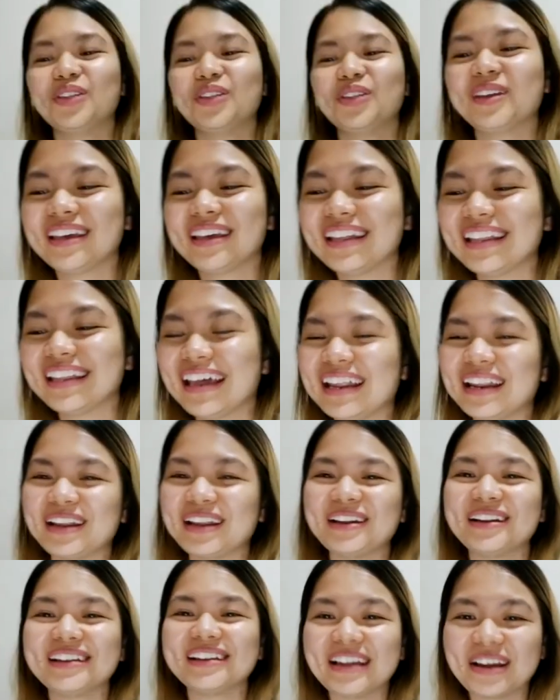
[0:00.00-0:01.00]
hear that
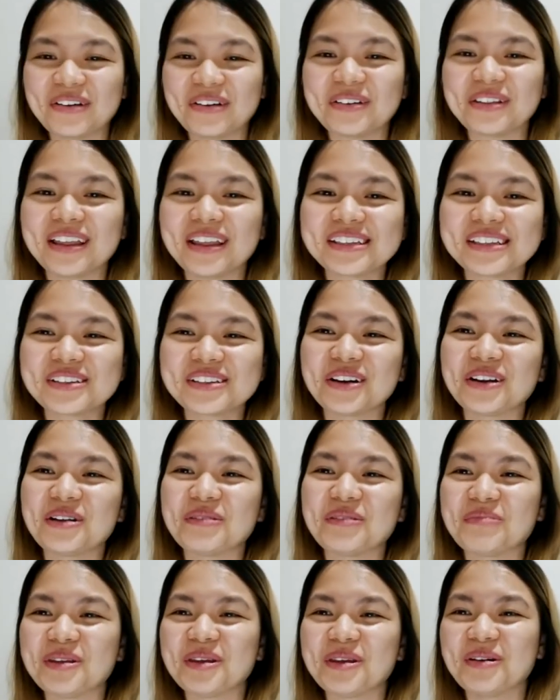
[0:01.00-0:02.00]
everything's going to
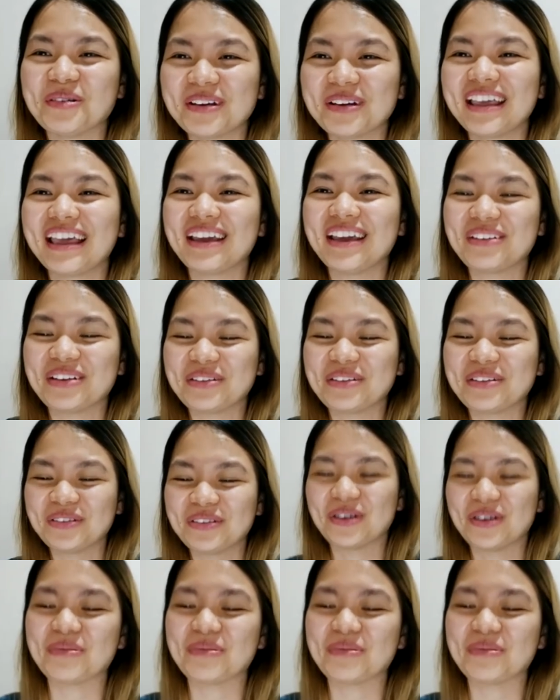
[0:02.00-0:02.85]
be okay with your